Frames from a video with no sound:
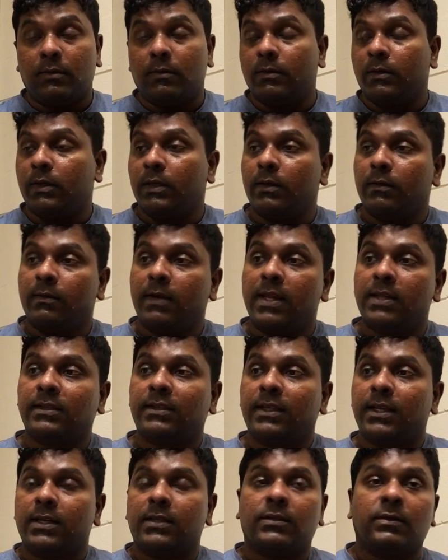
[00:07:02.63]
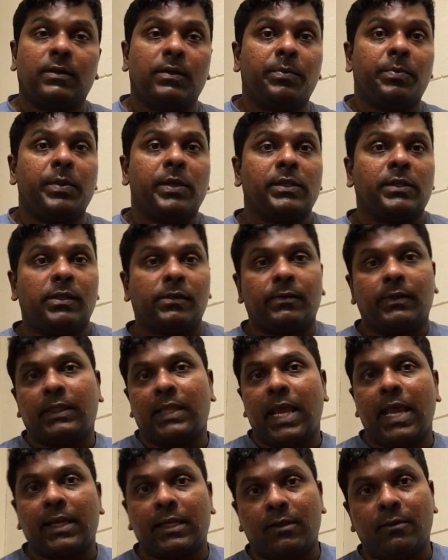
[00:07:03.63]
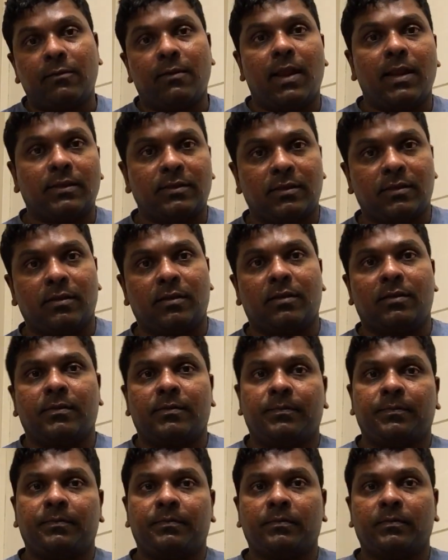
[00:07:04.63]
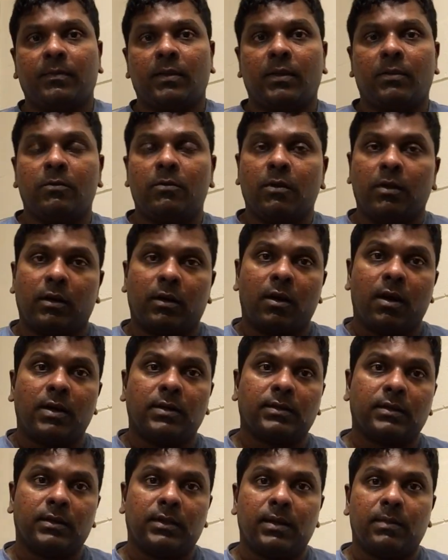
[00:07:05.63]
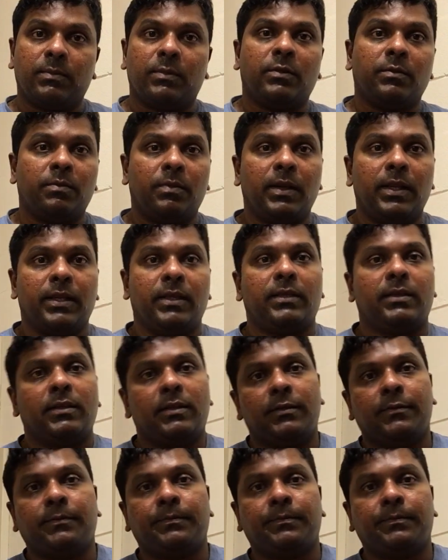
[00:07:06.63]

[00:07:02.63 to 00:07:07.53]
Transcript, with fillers: Don't give NSAIDs to a patient with active ulcer. You are causing them to bleed.